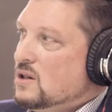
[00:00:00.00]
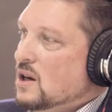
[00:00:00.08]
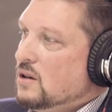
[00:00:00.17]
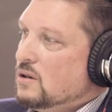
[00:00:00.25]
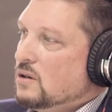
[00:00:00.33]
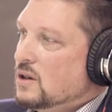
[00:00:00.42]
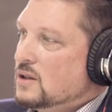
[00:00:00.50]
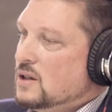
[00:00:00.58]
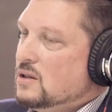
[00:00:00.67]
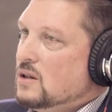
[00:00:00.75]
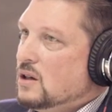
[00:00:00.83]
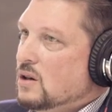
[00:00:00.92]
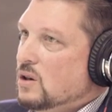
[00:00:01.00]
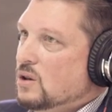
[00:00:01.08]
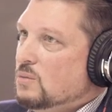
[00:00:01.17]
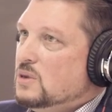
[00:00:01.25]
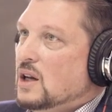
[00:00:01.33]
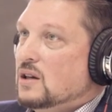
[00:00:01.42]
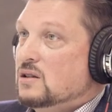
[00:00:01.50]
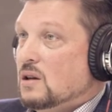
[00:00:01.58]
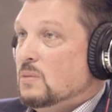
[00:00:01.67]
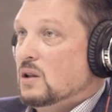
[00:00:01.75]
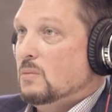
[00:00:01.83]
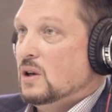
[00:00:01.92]
sell your existing home, take
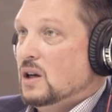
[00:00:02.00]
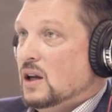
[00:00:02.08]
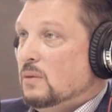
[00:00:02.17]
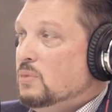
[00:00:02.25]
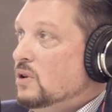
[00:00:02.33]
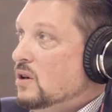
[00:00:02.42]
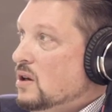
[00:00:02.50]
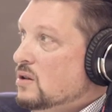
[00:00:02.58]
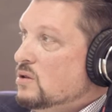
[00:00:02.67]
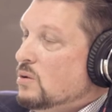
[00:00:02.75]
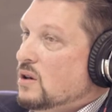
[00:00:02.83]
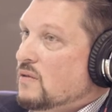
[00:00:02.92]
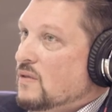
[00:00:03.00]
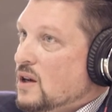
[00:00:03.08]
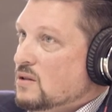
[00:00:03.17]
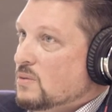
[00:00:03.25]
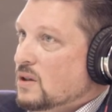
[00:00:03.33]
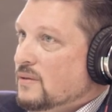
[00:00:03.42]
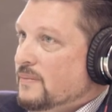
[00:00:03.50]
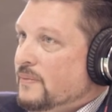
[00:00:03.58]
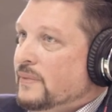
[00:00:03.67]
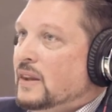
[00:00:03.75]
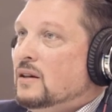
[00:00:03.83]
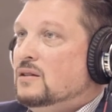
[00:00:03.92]
some of the money, put it into an investment.
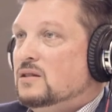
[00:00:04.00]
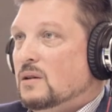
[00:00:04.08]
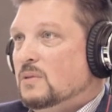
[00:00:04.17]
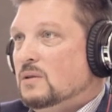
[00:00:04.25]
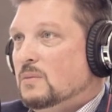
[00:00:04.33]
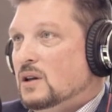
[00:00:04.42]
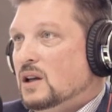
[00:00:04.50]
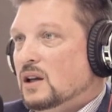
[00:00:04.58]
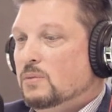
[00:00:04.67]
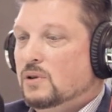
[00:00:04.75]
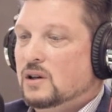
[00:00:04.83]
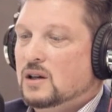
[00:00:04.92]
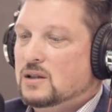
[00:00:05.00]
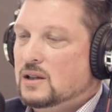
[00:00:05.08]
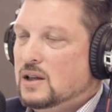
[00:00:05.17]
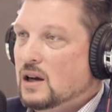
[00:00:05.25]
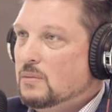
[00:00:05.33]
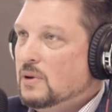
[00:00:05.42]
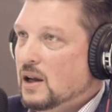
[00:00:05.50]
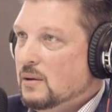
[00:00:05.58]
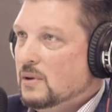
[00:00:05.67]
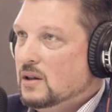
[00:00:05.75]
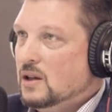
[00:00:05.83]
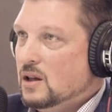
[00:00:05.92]
Right. Some of the money, put it as a down
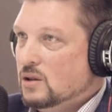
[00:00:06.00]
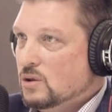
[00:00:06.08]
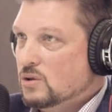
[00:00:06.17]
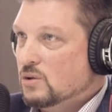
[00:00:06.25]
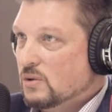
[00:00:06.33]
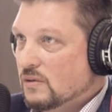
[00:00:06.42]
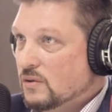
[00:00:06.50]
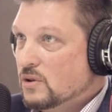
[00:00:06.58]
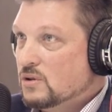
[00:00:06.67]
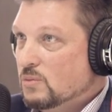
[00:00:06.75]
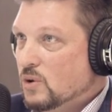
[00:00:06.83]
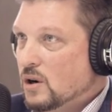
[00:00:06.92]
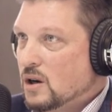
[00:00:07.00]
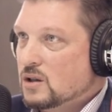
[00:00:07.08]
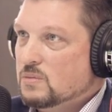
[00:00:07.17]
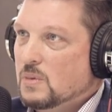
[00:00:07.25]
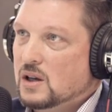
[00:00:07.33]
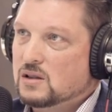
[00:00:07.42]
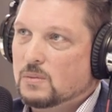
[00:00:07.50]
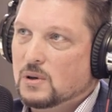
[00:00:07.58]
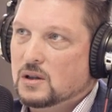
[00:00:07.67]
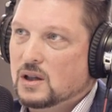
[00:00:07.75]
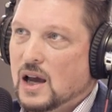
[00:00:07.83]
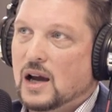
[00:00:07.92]
payment, and use the reverse mortgage based
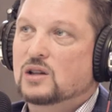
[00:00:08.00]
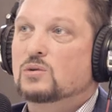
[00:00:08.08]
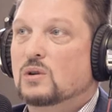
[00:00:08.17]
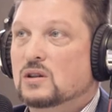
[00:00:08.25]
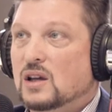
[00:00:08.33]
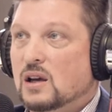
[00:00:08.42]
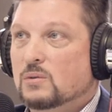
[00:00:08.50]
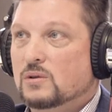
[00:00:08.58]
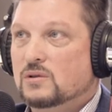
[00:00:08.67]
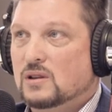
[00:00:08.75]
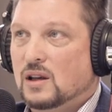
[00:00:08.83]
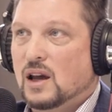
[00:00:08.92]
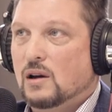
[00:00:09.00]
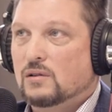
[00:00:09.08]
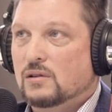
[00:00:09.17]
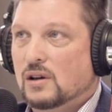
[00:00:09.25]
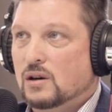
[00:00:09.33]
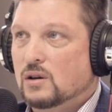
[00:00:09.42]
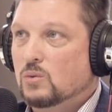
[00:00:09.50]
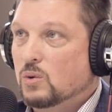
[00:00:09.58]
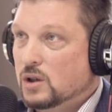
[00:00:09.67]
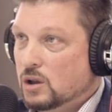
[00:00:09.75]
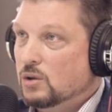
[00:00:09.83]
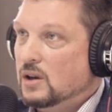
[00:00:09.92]
upon the actuary tables and the calculator and
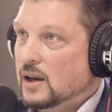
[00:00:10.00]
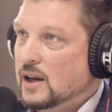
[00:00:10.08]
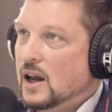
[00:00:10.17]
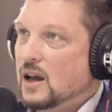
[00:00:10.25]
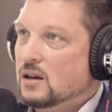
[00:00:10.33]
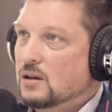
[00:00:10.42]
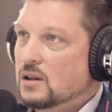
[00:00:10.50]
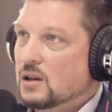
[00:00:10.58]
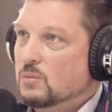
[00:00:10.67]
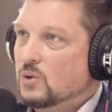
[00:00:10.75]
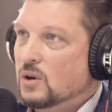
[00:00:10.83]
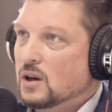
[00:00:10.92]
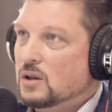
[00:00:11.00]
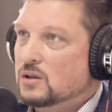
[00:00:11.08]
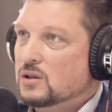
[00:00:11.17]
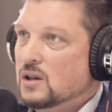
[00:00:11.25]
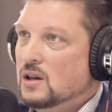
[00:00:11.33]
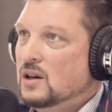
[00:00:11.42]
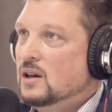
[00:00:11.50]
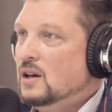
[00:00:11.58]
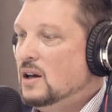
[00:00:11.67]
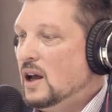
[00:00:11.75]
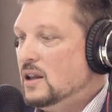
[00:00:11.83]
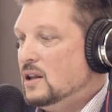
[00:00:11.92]
what you can get on that mortgage. Yep.
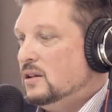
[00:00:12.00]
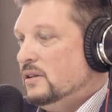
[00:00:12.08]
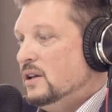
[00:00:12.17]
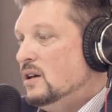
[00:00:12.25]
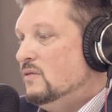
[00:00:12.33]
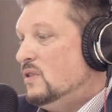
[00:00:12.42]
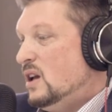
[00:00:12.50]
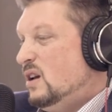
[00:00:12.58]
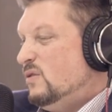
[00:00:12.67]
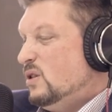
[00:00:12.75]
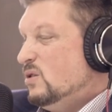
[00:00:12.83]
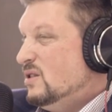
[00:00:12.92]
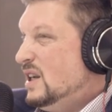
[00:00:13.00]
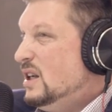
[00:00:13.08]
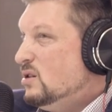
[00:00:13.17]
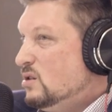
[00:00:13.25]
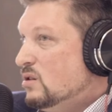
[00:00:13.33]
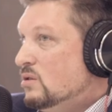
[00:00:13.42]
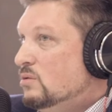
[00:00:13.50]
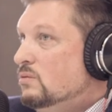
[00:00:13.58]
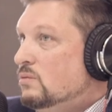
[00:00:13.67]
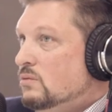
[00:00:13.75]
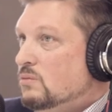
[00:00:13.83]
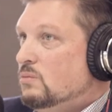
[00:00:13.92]
And then live, if you need
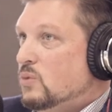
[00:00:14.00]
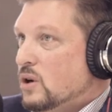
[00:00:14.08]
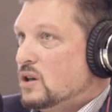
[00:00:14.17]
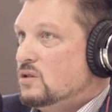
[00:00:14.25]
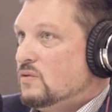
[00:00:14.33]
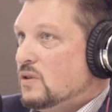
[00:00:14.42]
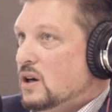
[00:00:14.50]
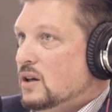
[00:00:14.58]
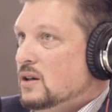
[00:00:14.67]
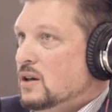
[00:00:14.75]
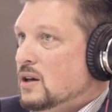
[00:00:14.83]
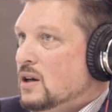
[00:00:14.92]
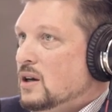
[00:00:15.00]
to, mortgage free.